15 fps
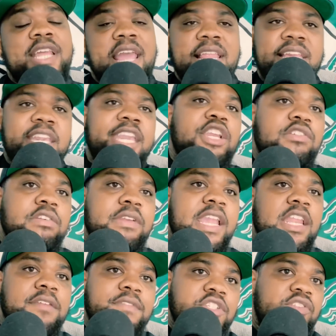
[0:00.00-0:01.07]
that and get
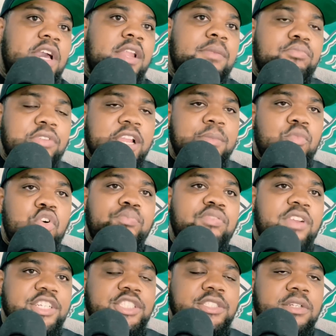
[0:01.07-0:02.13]
creative and try to bring more
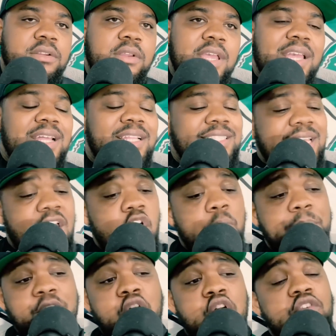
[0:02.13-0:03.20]
pressure to
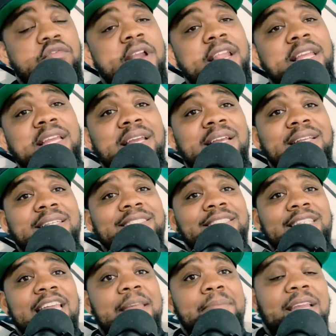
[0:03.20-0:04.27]
help an already
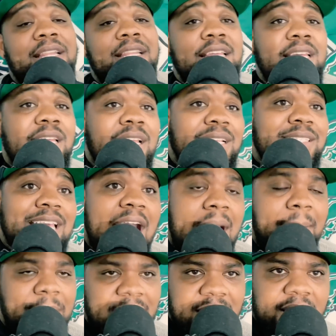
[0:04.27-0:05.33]
seemingly
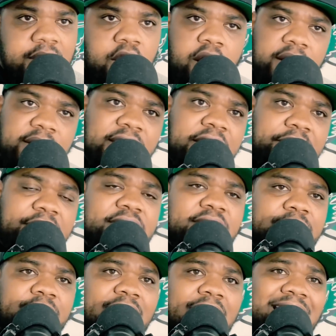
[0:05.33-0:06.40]
top end
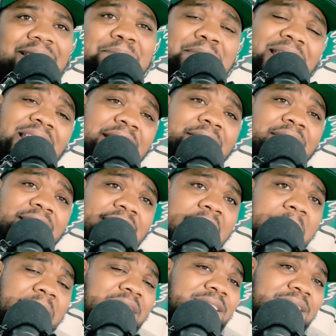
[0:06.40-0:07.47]
defensive line be even
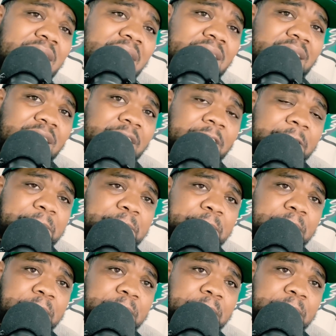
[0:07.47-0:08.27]
that much deadlier.